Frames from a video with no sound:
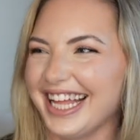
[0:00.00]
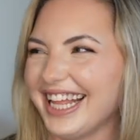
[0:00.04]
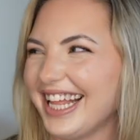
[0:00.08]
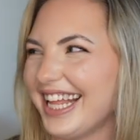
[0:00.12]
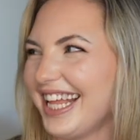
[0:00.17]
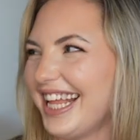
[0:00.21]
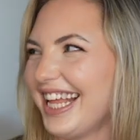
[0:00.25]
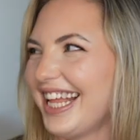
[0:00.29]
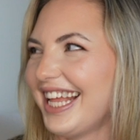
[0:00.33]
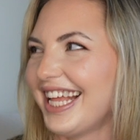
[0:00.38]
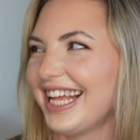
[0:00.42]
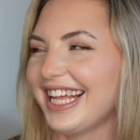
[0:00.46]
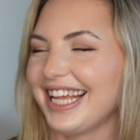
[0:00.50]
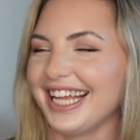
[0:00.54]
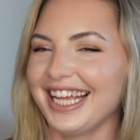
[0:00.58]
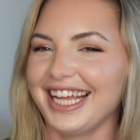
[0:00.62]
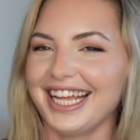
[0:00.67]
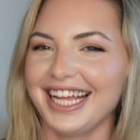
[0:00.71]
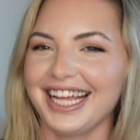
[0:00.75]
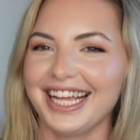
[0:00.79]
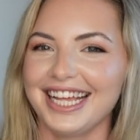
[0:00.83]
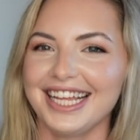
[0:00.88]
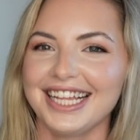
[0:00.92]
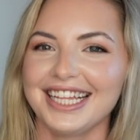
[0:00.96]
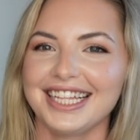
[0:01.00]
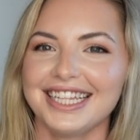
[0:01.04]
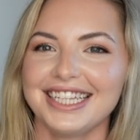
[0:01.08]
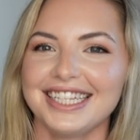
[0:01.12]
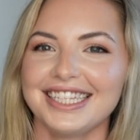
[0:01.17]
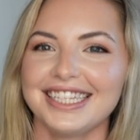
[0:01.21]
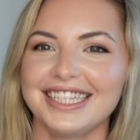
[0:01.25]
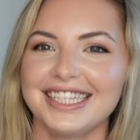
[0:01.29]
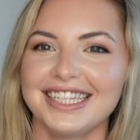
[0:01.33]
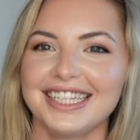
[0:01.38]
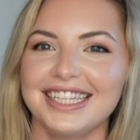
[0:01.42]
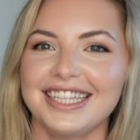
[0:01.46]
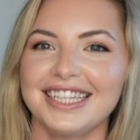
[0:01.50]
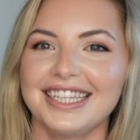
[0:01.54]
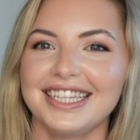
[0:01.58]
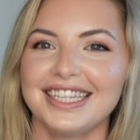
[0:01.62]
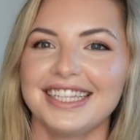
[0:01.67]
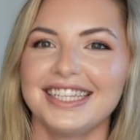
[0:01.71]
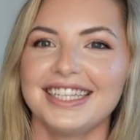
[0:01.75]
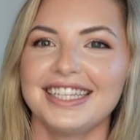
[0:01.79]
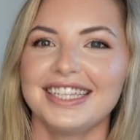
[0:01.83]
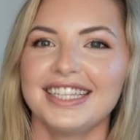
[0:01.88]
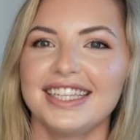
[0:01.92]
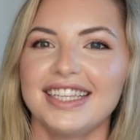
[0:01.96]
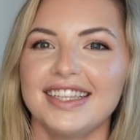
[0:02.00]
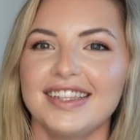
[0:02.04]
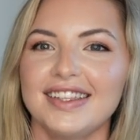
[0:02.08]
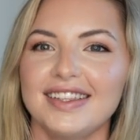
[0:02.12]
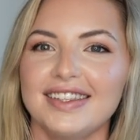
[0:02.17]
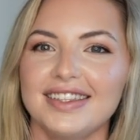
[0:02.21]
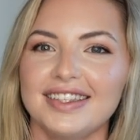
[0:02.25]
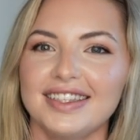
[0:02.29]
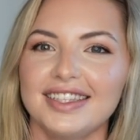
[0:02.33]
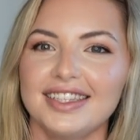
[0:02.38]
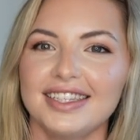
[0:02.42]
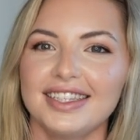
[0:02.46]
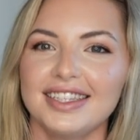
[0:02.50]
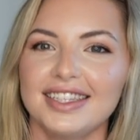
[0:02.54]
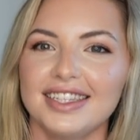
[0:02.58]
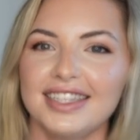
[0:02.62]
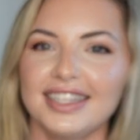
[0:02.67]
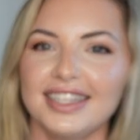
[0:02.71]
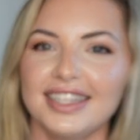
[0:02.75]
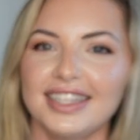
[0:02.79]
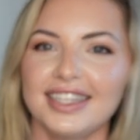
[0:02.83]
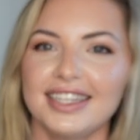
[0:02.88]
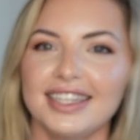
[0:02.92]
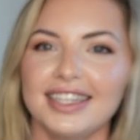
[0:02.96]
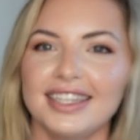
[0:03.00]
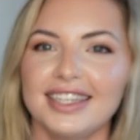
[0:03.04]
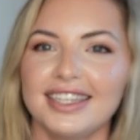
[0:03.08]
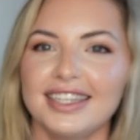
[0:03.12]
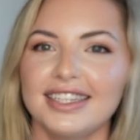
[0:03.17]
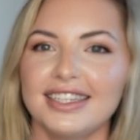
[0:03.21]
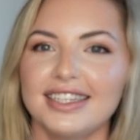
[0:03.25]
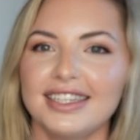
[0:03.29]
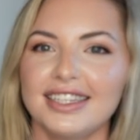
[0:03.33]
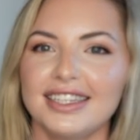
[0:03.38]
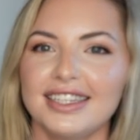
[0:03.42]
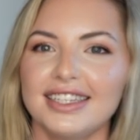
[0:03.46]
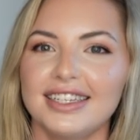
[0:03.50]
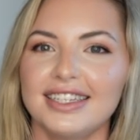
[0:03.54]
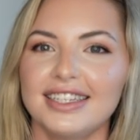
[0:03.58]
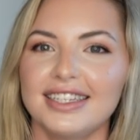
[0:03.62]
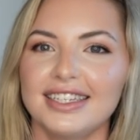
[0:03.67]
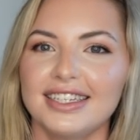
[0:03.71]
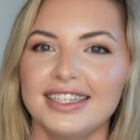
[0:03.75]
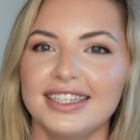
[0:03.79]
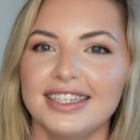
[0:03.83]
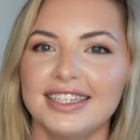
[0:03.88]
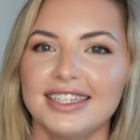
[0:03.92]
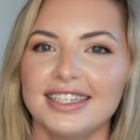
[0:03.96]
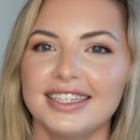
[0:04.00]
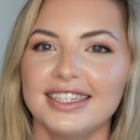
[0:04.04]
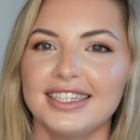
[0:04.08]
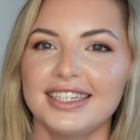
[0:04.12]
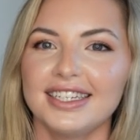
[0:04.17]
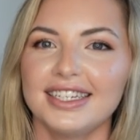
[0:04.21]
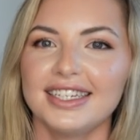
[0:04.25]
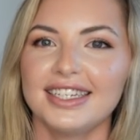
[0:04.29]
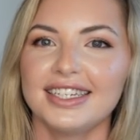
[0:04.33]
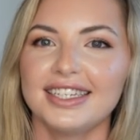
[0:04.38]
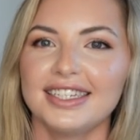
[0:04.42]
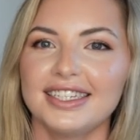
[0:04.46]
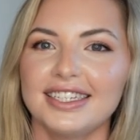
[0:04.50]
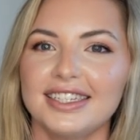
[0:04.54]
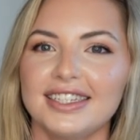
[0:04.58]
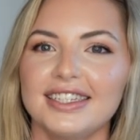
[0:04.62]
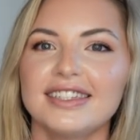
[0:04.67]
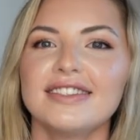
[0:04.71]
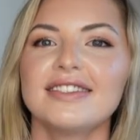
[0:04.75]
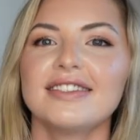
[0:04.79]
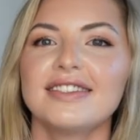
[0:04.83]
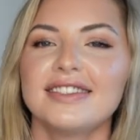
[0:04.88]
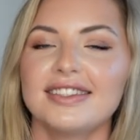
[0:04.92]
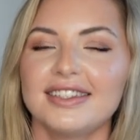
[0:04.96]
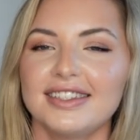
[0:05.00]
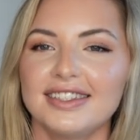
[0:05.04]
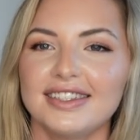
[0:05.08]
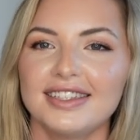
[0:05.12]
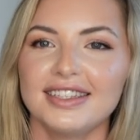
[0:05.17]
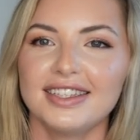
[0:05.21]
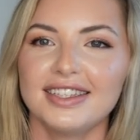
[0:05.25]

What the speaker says: (not speaking)